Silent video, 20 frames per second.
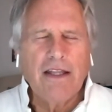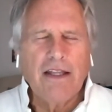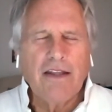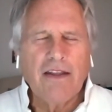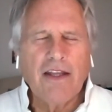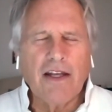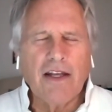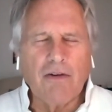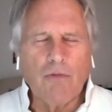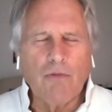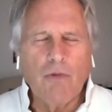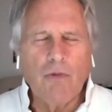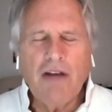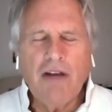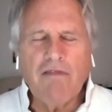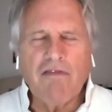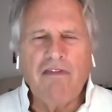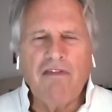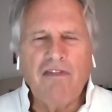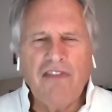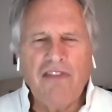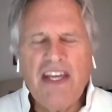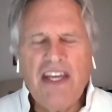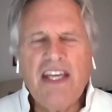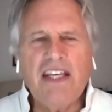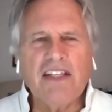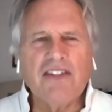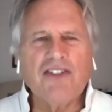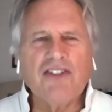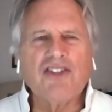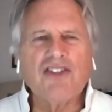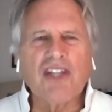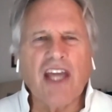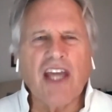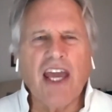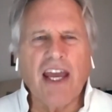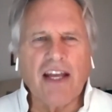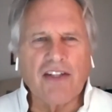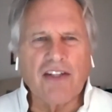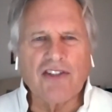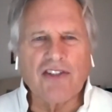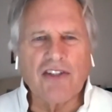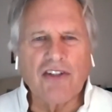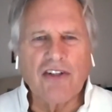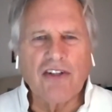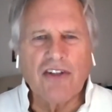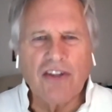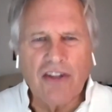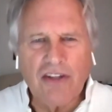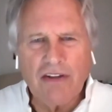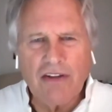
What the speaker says: that what feeds cancer